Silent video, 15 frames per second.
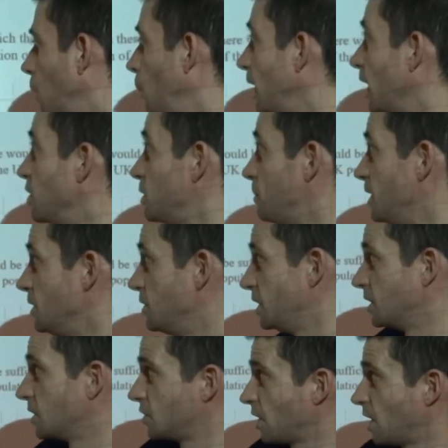We're going to be
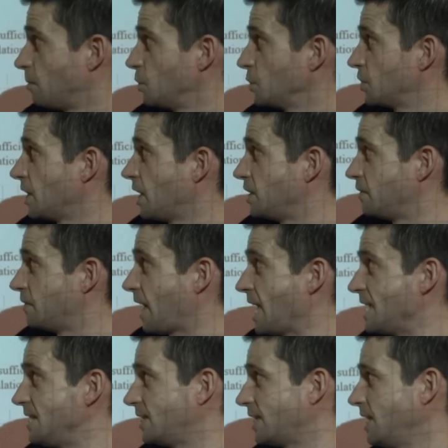using a sample size of
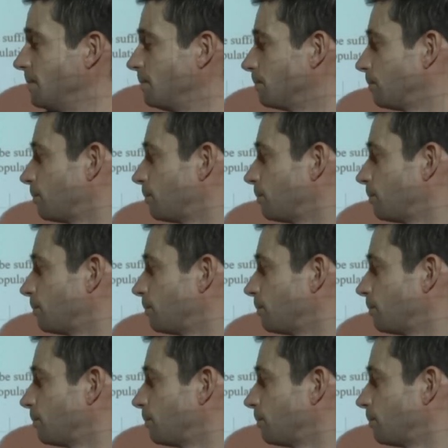80,